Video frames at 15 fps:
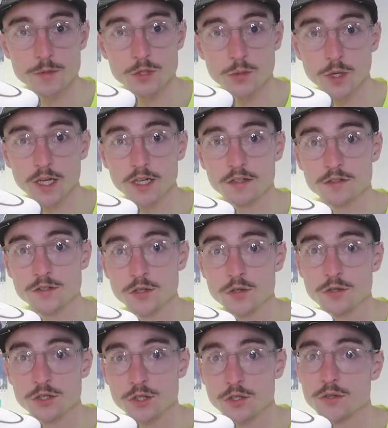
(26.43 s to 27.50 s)
between
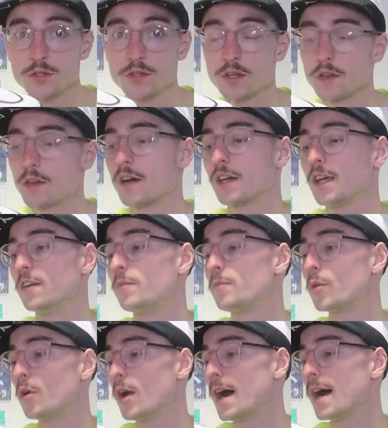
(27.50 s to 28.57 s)
two shoes that Nike have
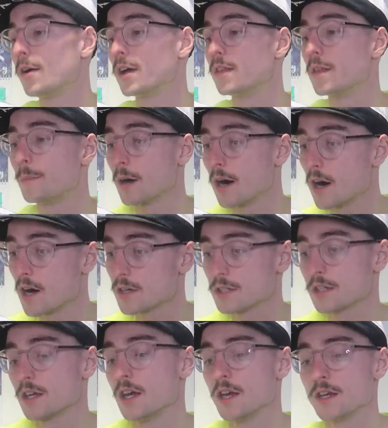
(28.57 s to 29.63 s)
brought out in the
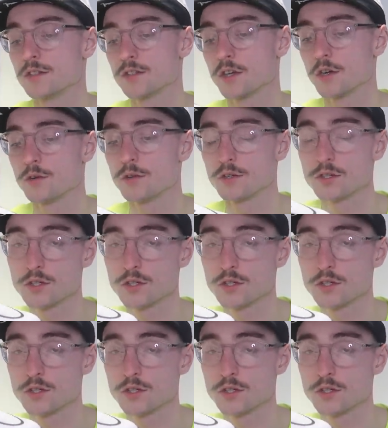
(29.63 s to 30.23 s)
past. So the